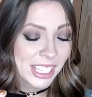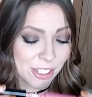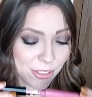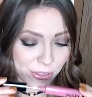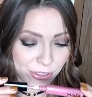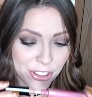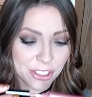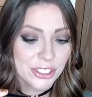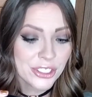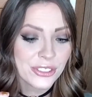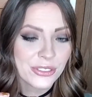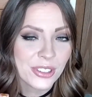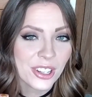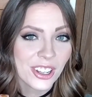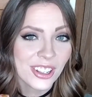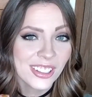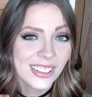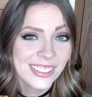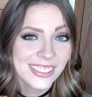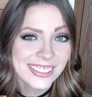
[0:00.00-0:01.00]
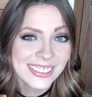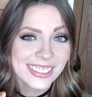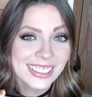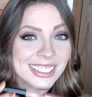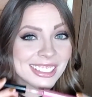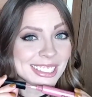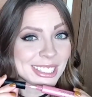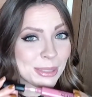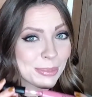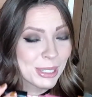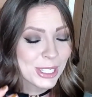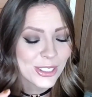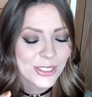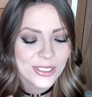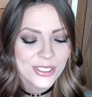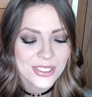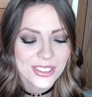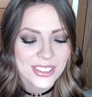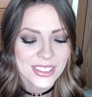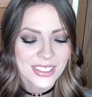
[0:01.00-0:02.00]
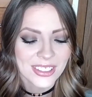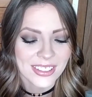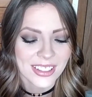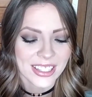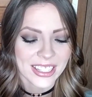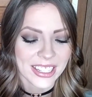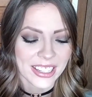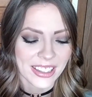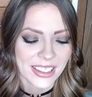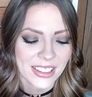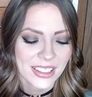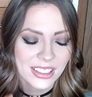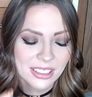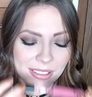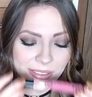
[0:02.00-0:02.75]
And first of all, it smells like